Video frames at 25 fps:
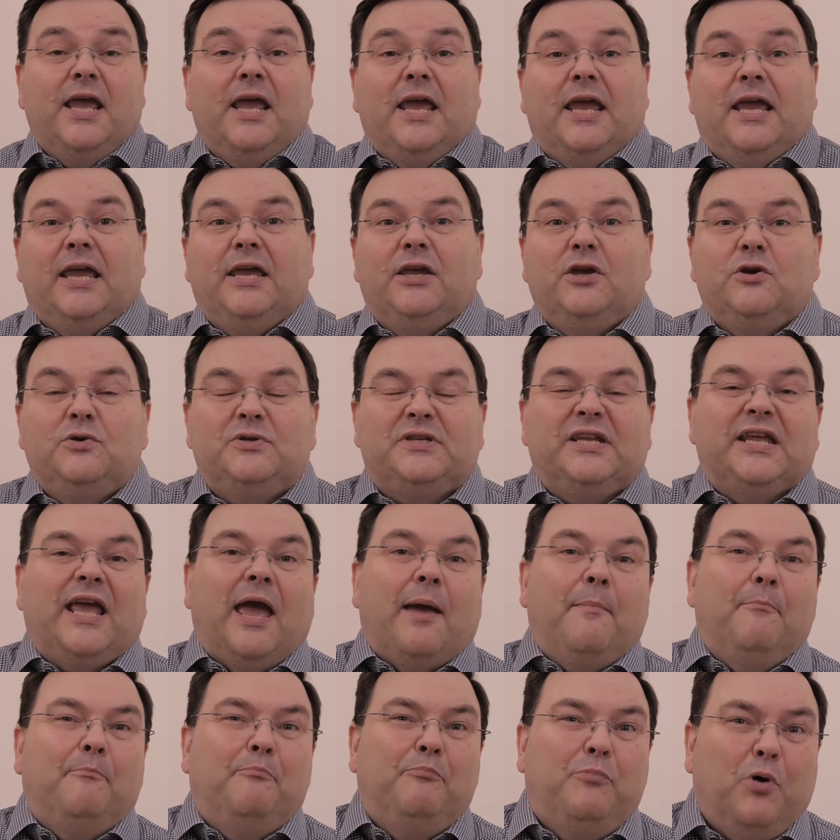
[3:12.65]
He used to
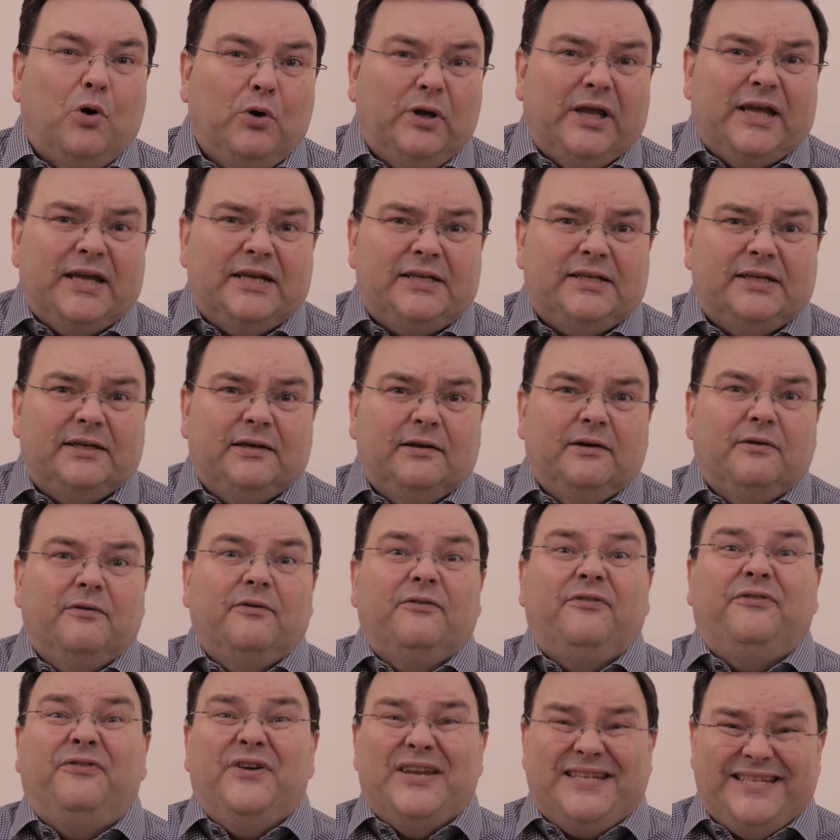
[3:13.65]
get bullied
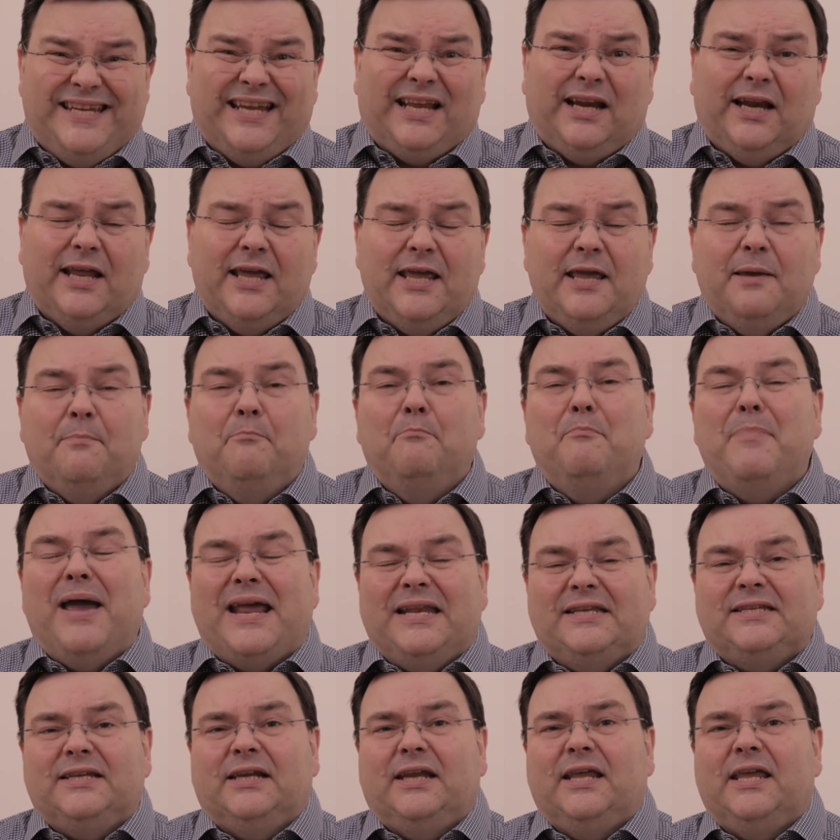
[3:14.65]
physically,
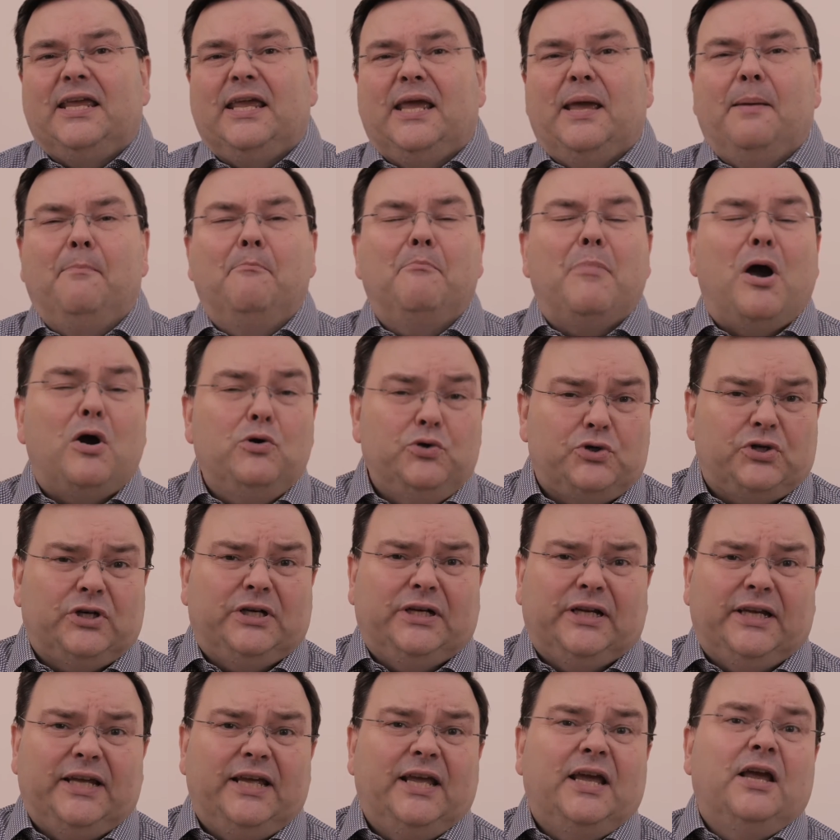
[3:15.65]
mentally,
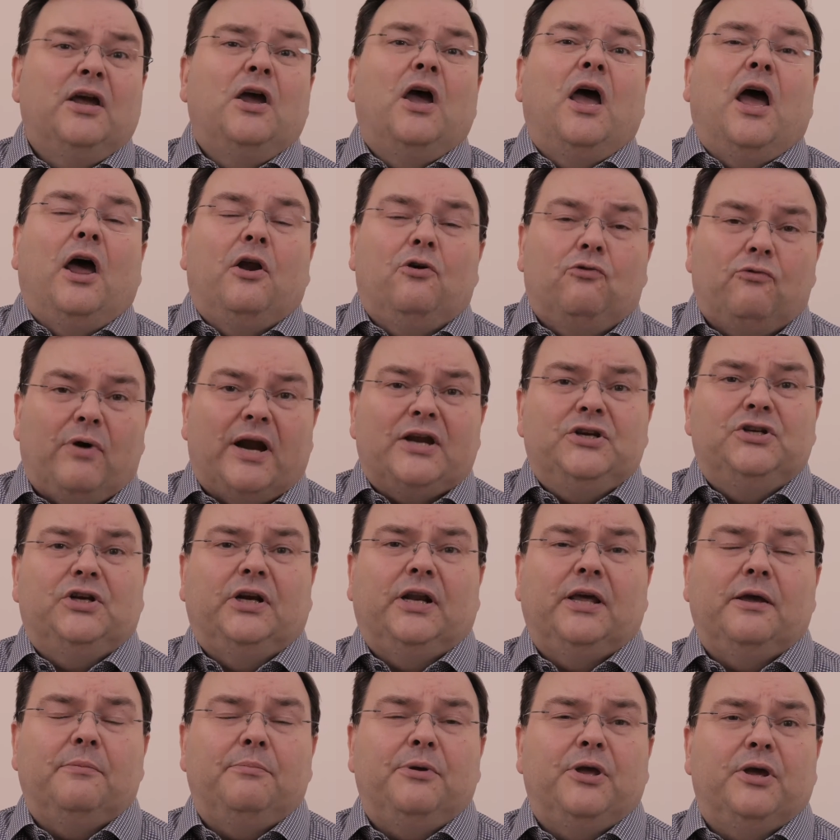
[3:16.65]
emotionally, and racially
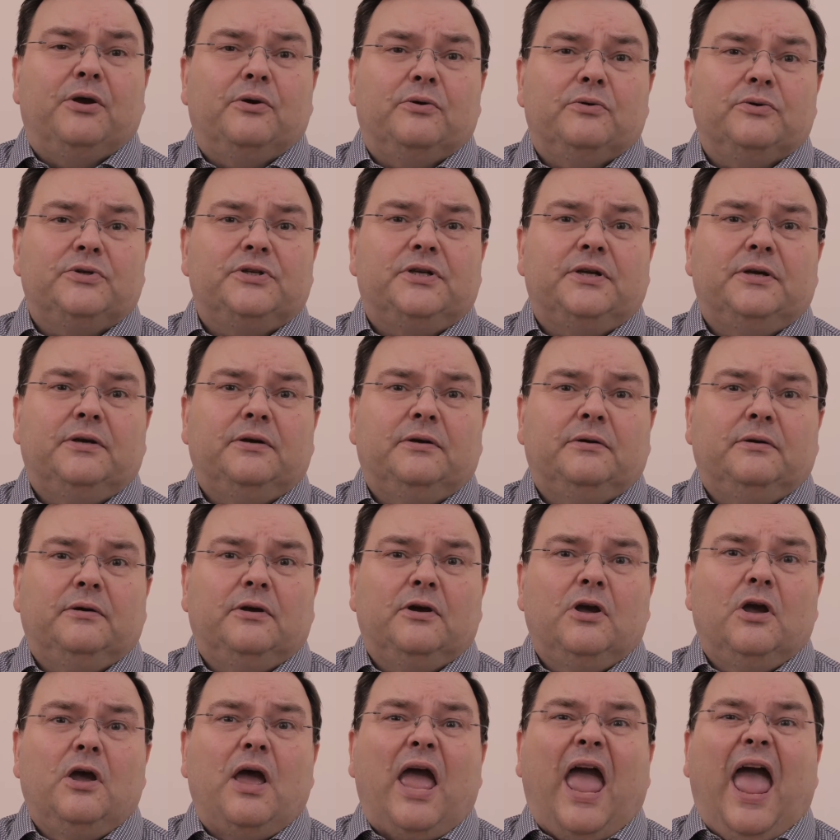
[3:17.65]
abused
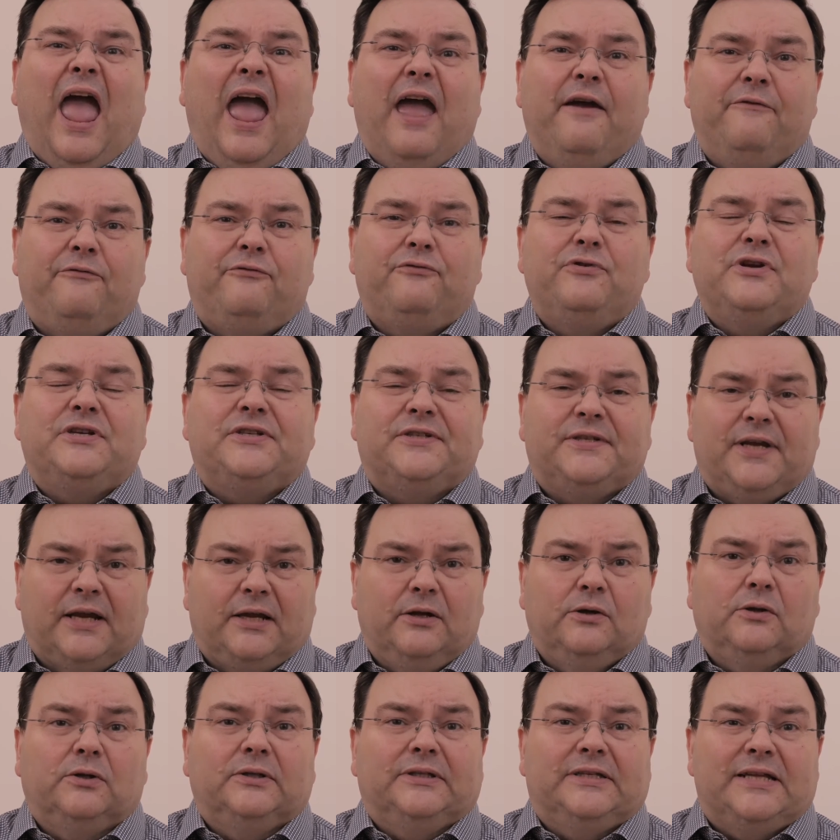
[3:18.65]
every
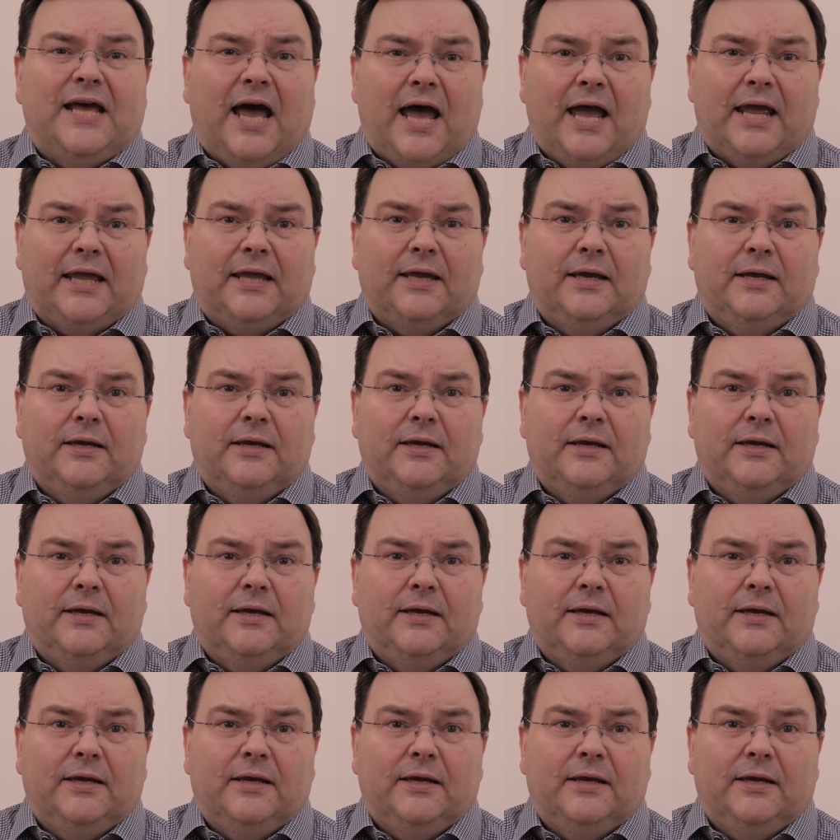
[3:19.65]
single day.